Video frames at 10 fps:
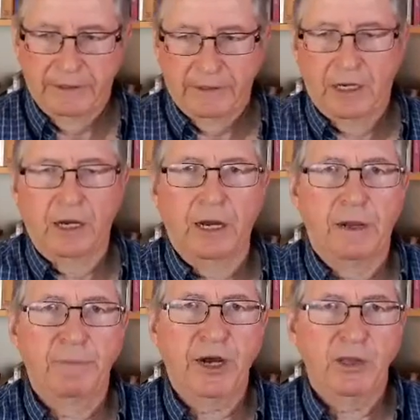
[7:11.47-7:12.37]

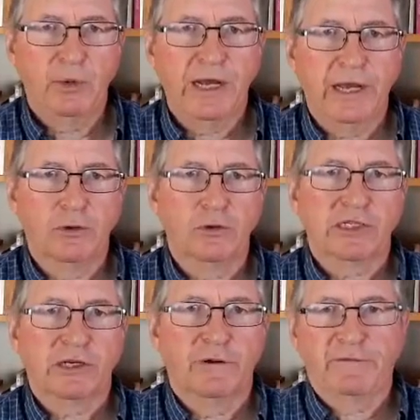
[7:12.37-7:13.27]
By the way, it
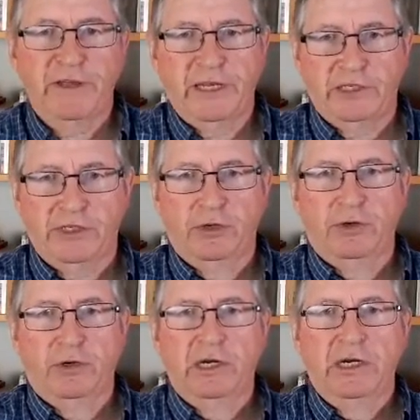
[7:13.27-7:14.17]
also affects
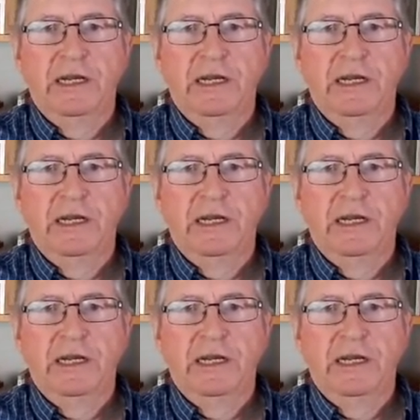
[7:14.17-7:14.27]
your